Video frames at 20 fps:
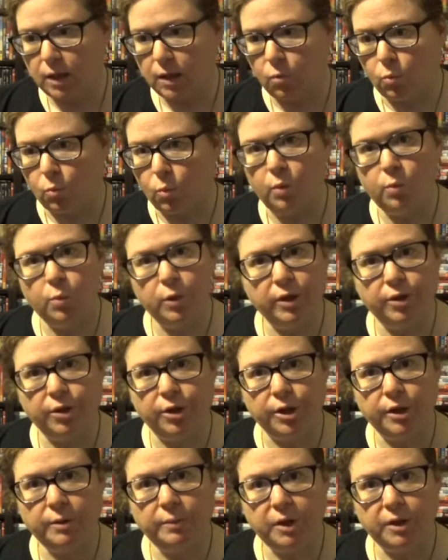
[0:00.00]
what we are
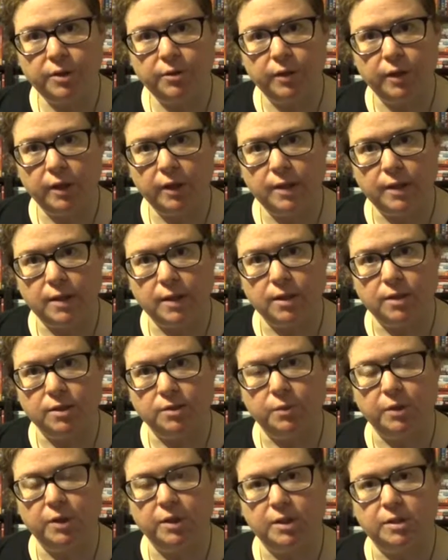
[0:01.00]
going to be doing is
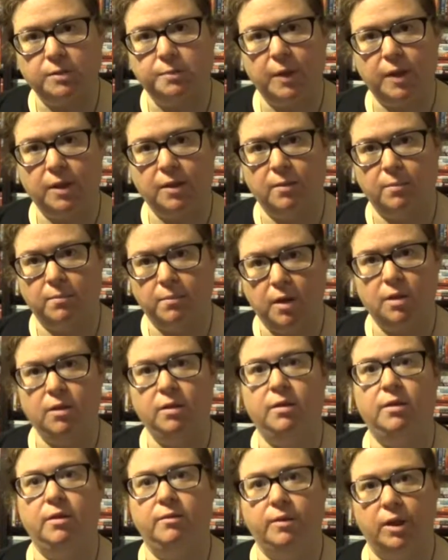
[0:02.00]
we're going to spend the
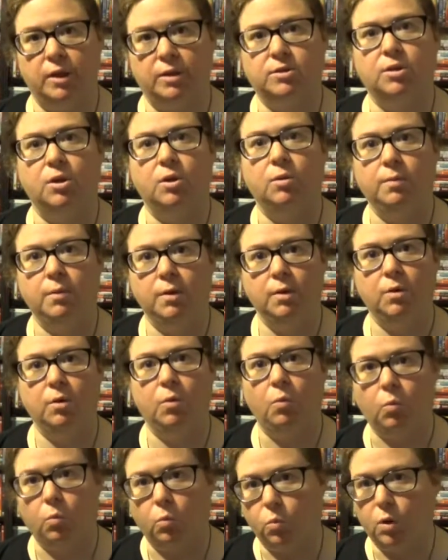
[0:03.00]
month of October
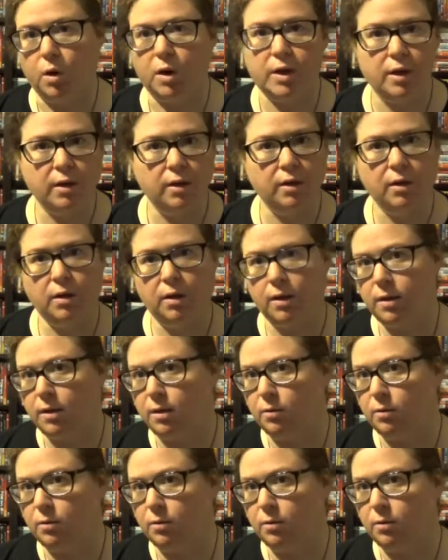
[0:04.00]
working